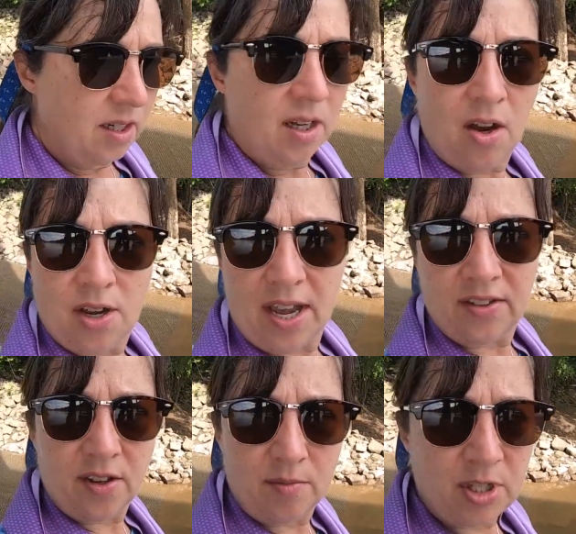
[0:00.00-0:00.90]
Okay,
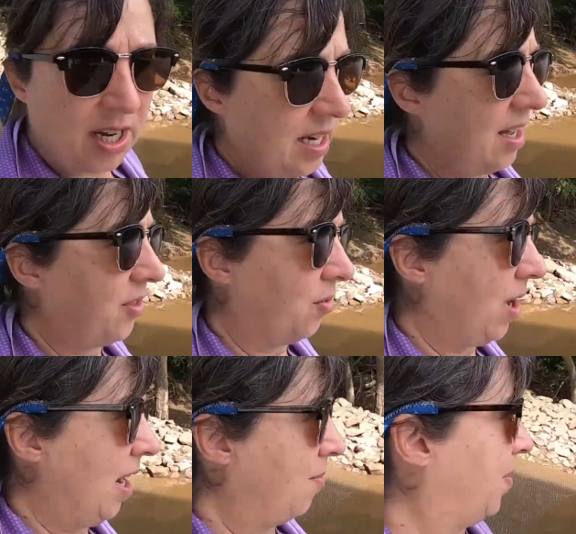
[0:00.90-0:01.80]
so I'm checking out the
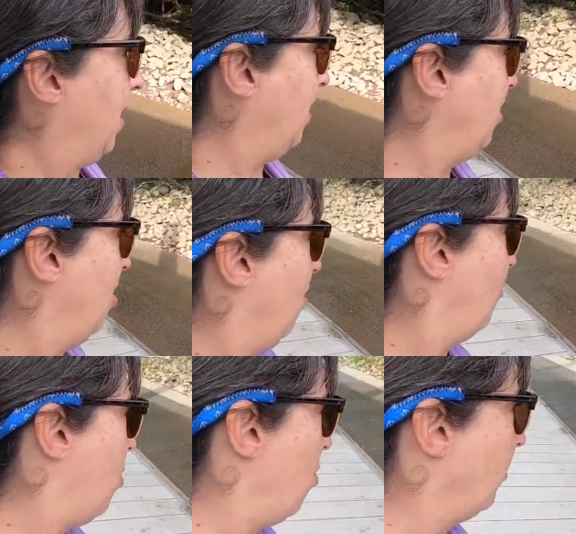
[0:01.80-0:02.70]
ramp, and you know, of
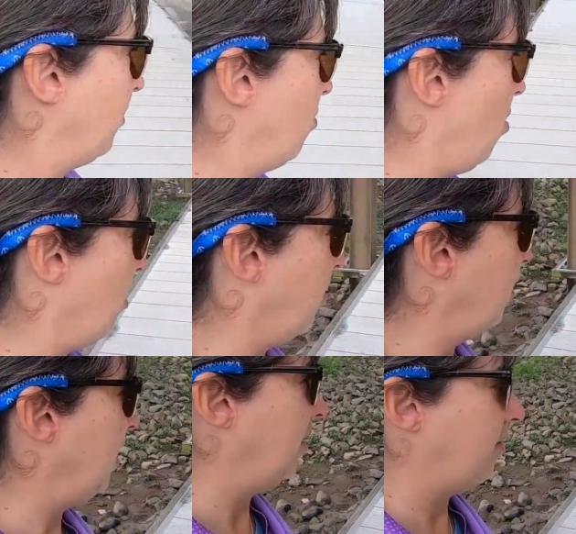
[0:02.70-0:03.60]
course the water
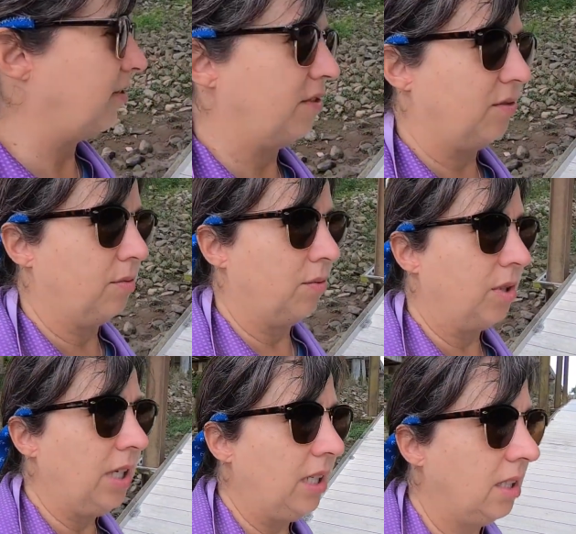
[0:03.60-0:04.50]
is
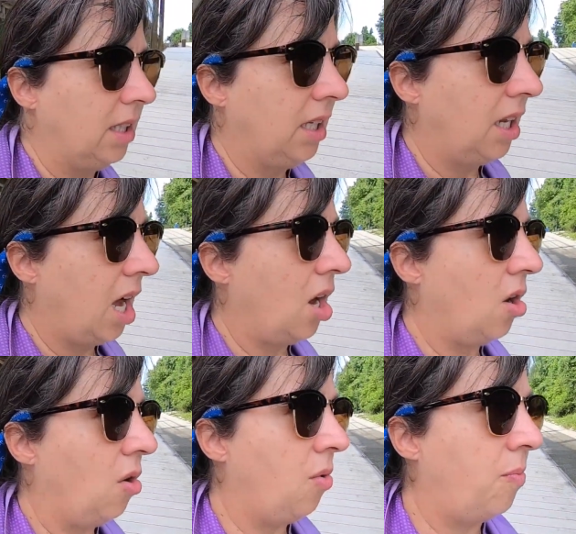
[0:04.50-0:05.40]
really
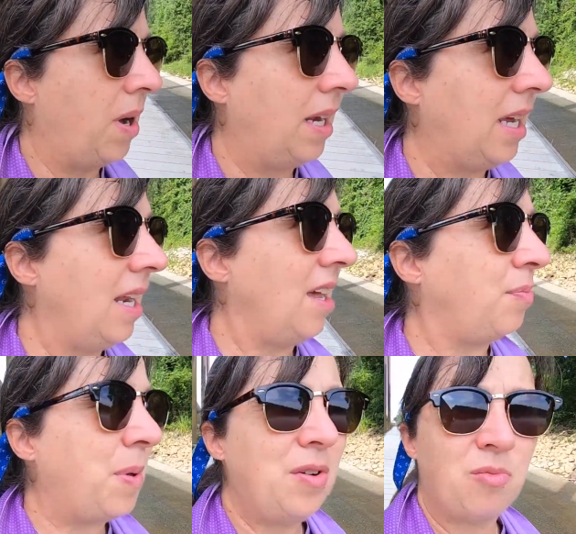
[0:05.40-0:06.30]
low, but it has
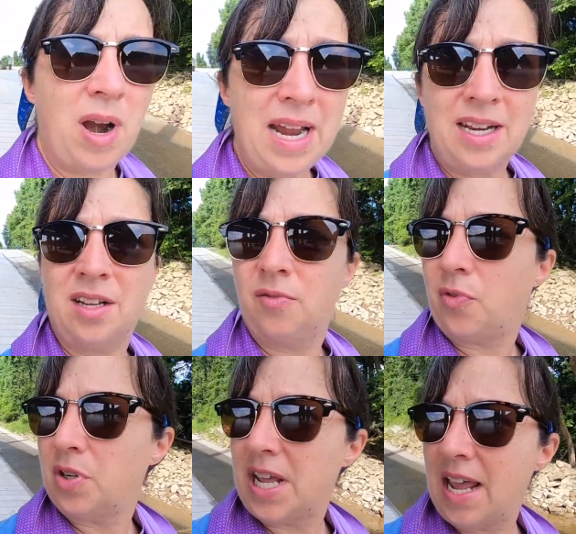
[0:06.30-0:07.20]
been raining
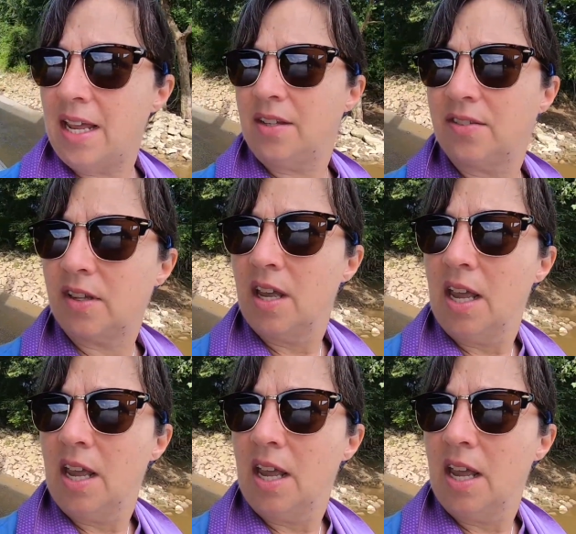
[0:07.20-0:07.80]
for days.